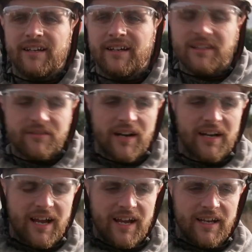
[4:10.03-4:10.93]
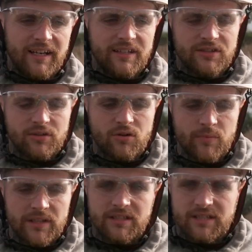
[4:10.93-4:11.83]
And they've allocated it to come
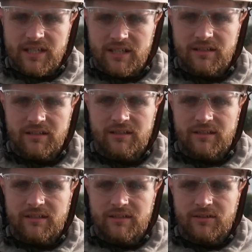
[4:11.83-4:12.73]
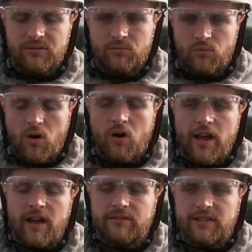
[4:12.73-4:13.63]
in to see what I
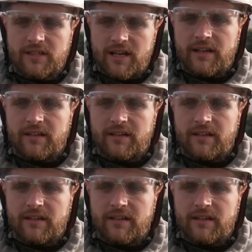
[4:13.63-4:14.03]
have to say.